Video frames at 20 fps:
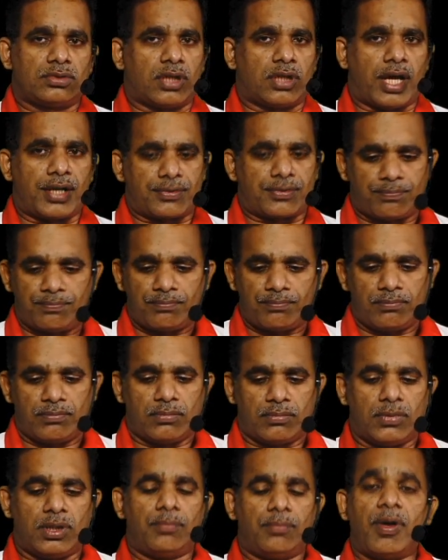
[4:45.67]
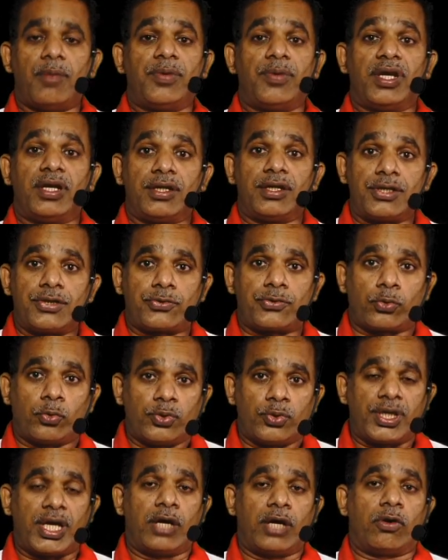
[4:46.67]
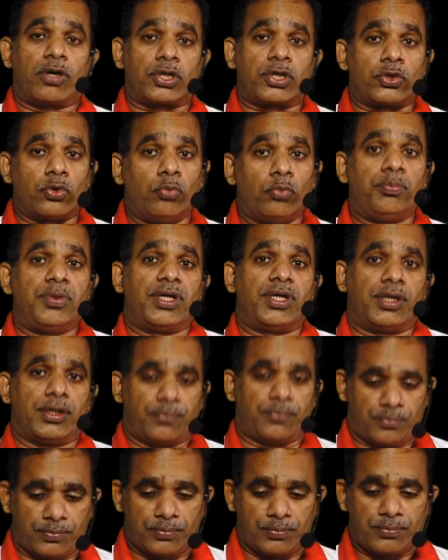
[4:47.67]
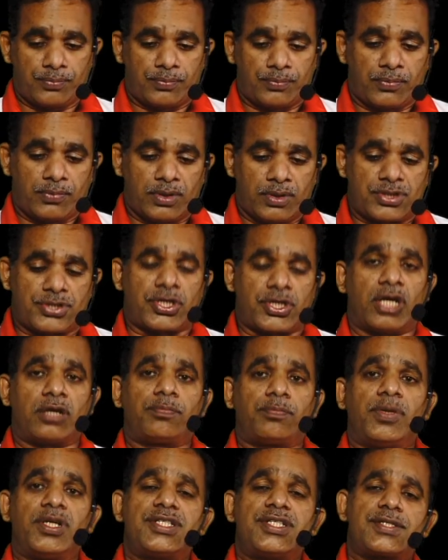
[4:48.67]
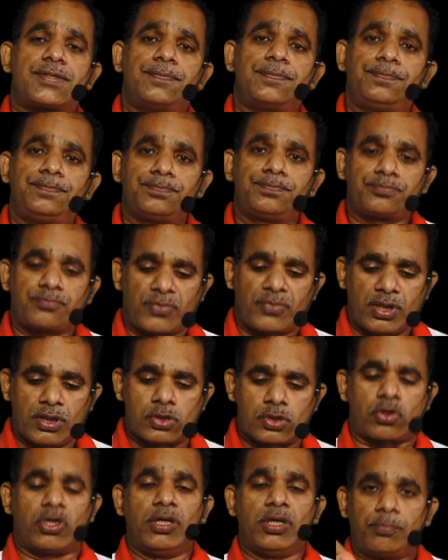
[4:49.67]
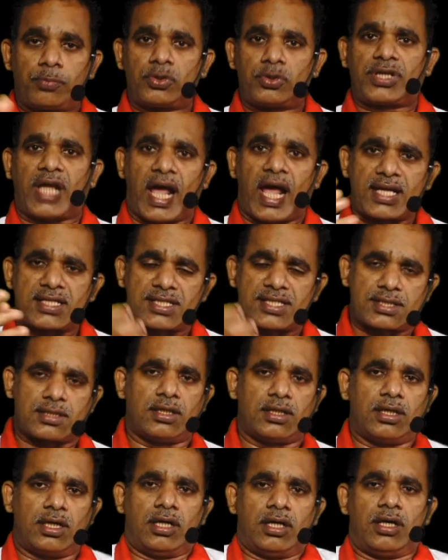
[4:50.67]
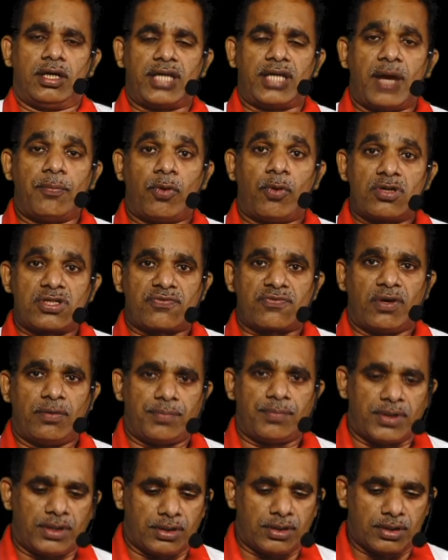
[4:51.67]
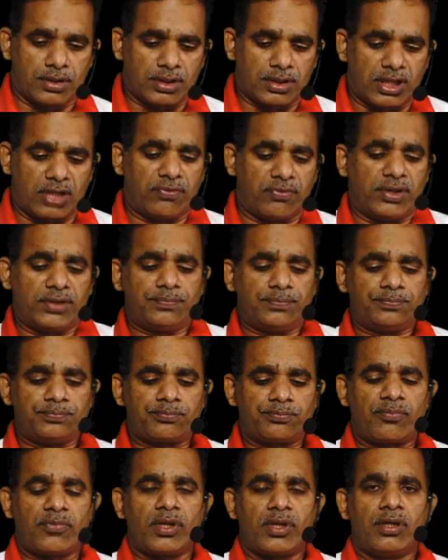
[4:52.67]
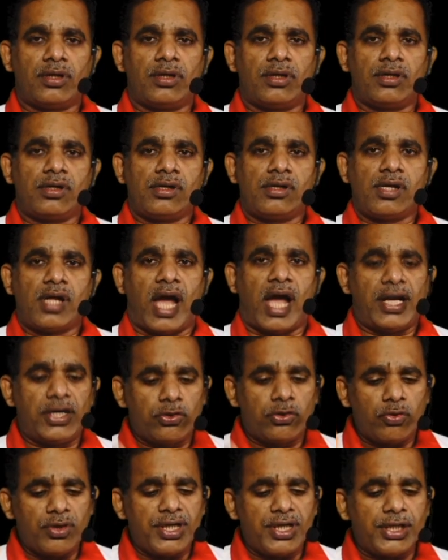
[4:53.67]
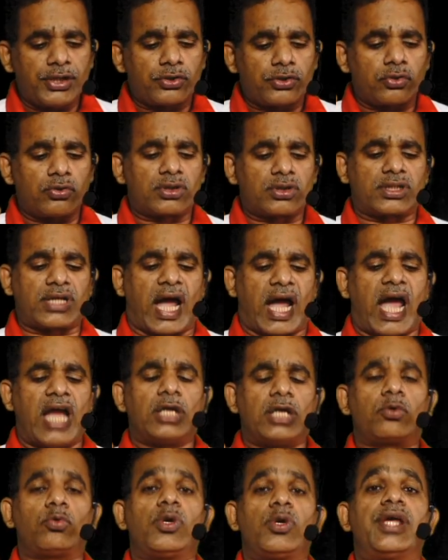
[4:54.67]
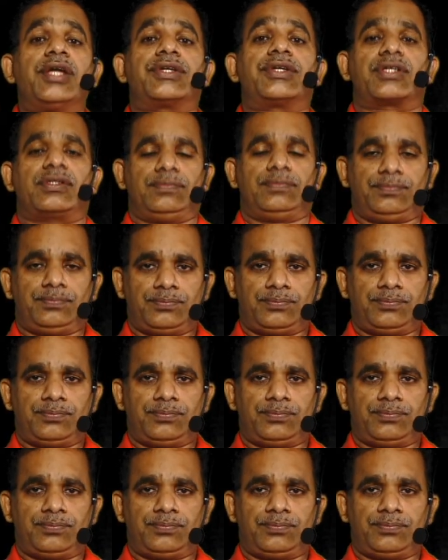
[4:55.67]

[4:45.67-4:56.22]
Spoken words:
that maybe in 2A or 2B statements. So input tax amounts will be given, and you need to calculate